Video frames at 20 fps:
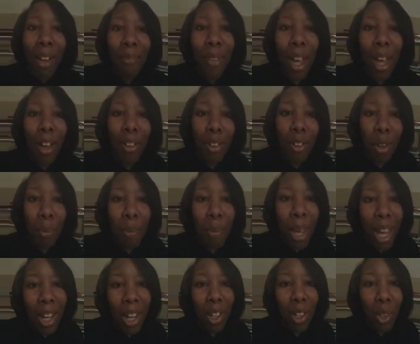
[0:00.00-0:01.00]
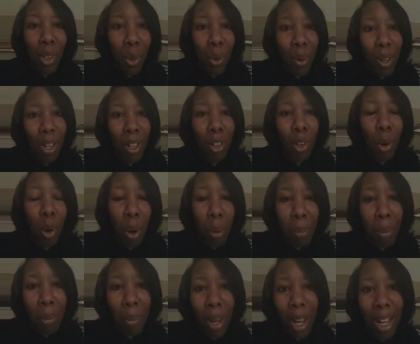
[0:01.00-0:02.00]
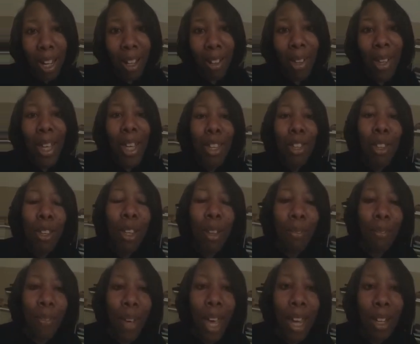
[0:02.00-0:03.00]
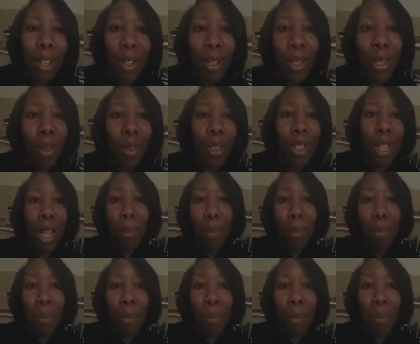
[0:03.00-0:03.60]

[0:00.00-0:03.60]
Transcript: founder of Payne and Glory Incorporated. You can find us on